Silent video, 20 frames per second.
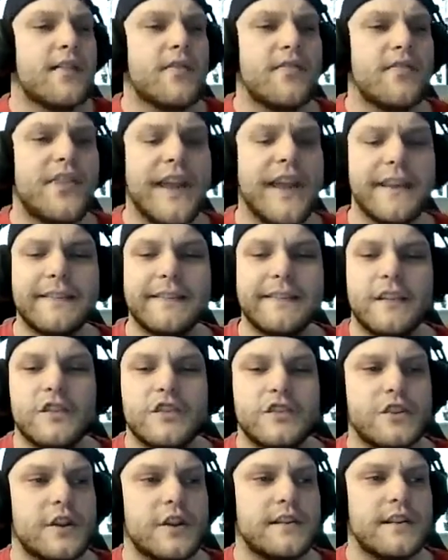this
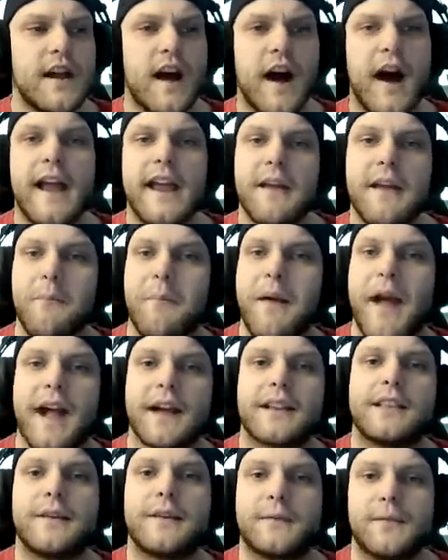should not
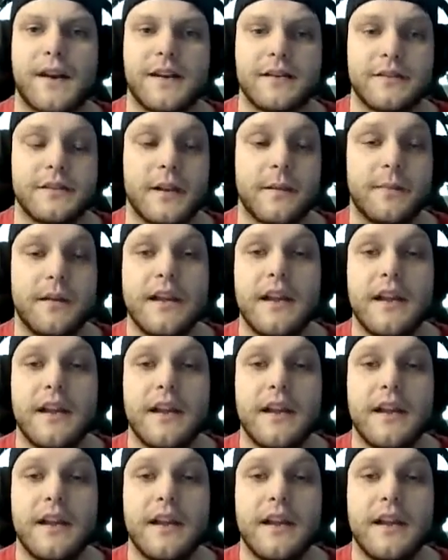impact their friendship.